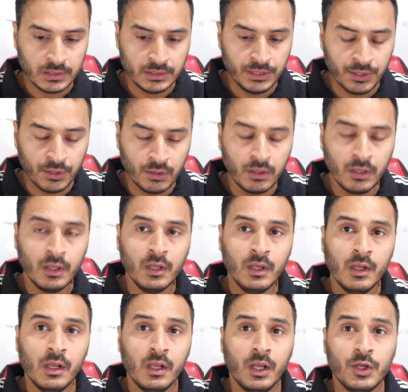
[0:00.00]

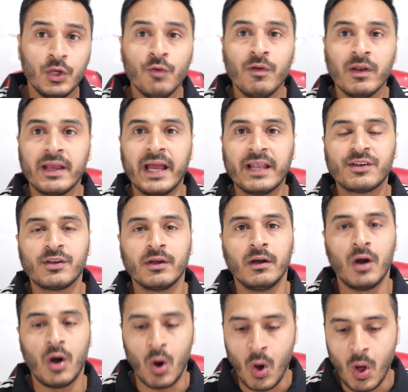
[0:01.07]
you will get
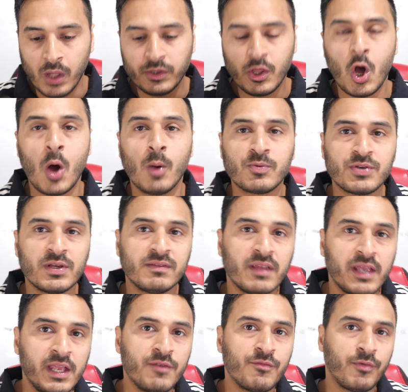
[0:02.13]
all the options
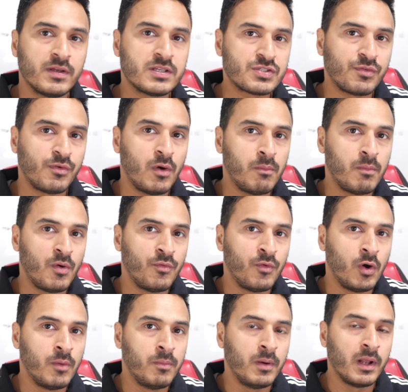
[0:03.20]
in first form of
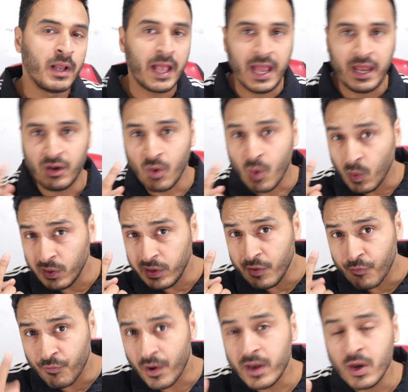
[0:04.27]
verb and only
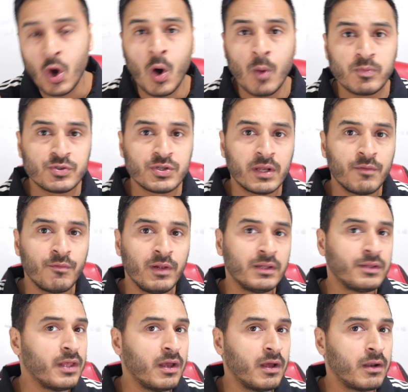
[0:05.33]
one option will
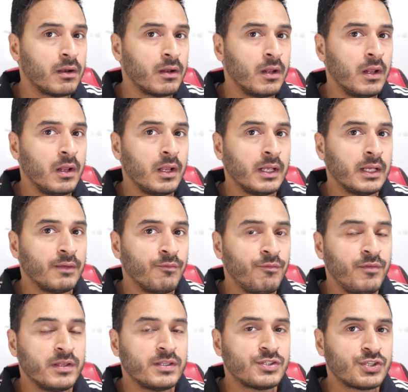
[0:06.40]
there
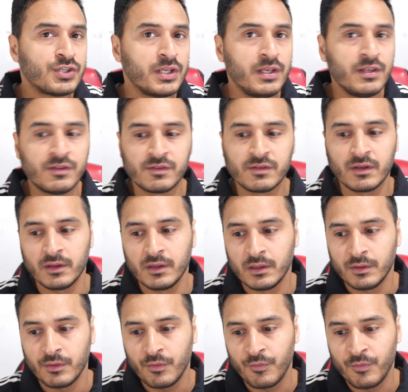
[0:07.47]
which is
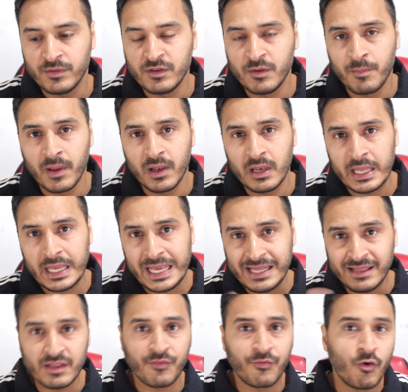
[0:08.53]
visible
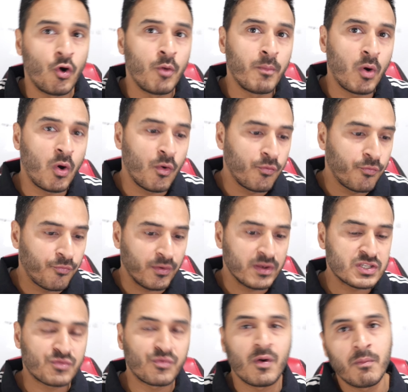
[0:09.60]
in the form of
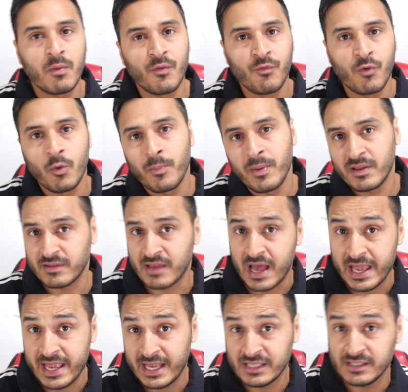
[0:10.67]
first form of verb plus
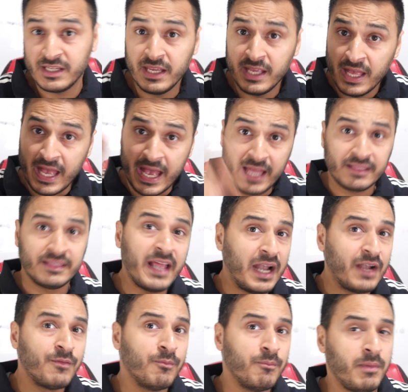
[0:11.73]
ing, and
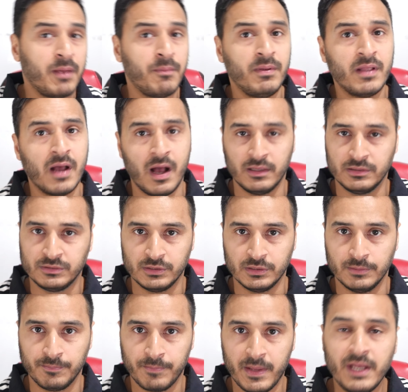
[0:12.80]
that may be the answer.
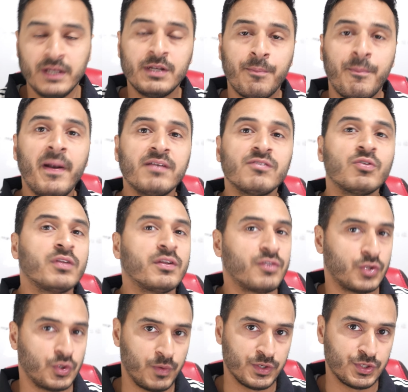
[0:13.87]
It depends on the
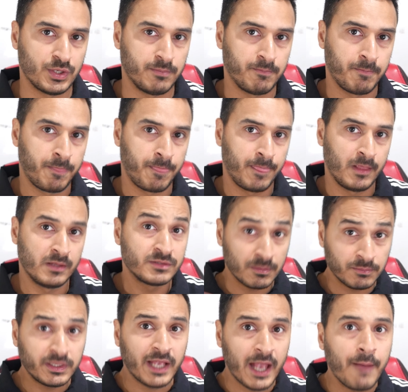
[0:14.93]
situation.
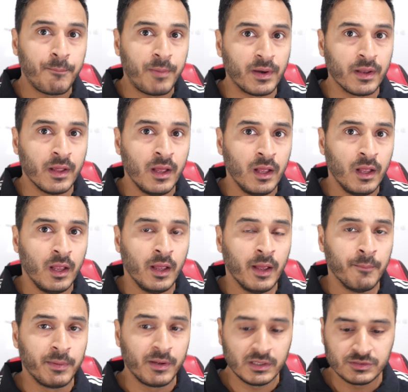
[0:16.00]
Something happened,
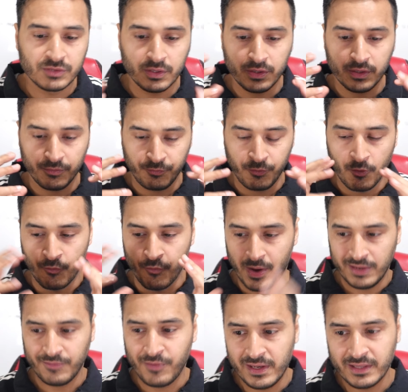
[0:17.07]
because for
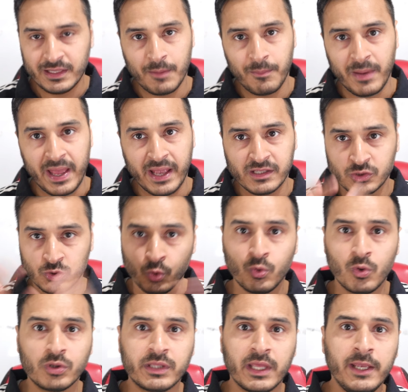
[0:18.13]
one fill in the blanks, do
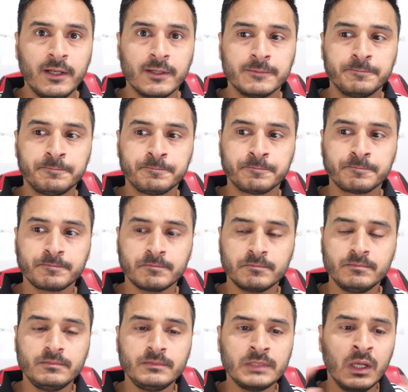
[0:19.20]
not think
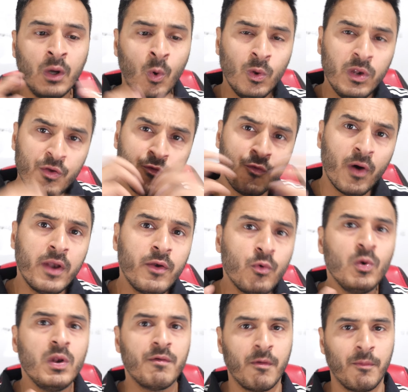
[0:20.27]
only one
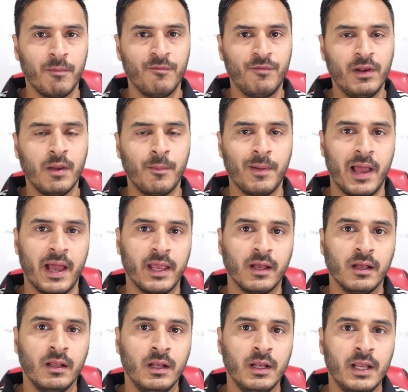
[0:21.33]
rule will apply.
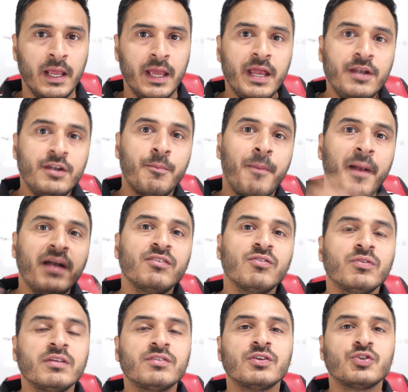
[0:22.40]
It depends
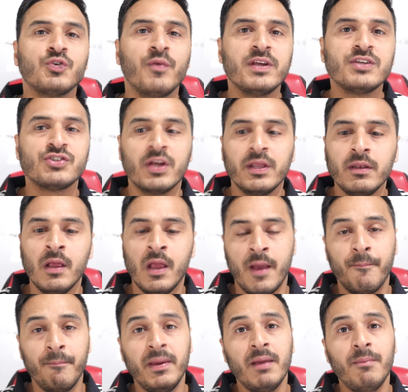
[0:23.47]
on the situation.
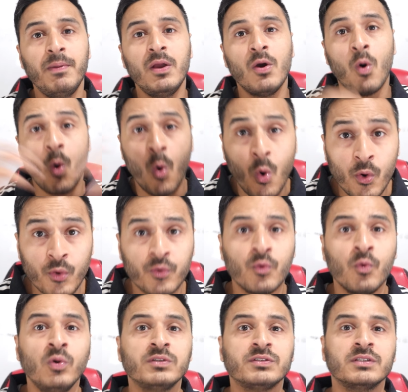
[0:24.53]
Maybe all
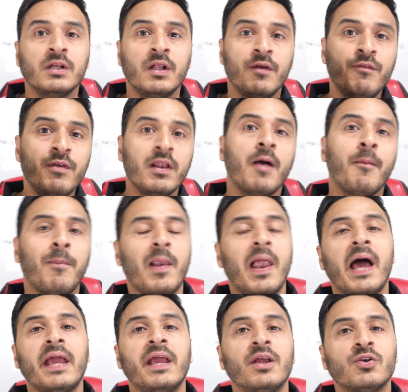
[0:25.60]
rules will
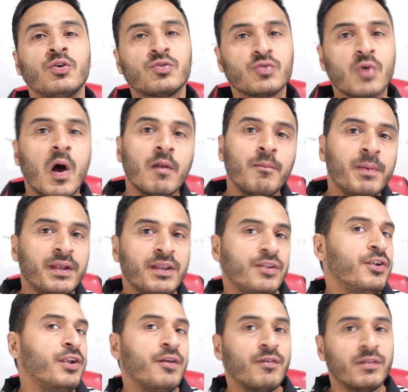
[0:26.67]
apply to solve PT
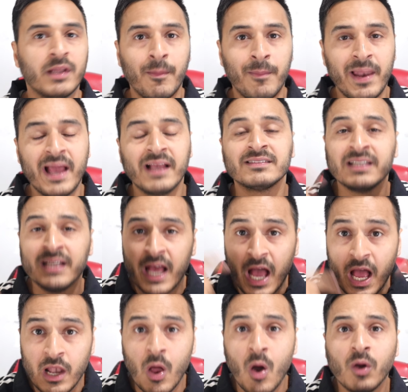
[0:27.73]
reading in the blanks
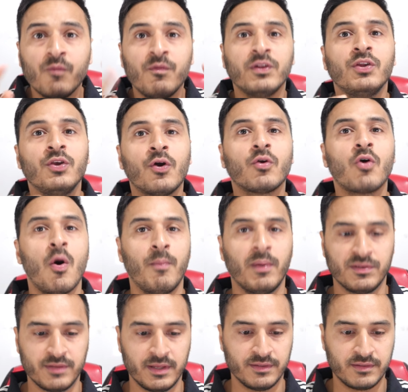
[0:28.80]
along with your
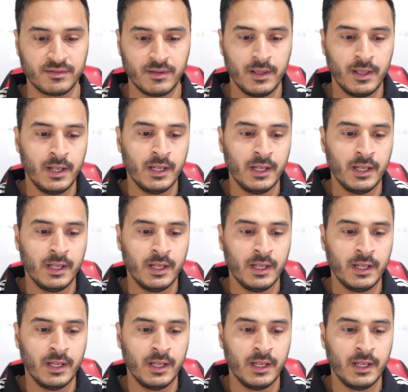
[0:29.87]
common sense.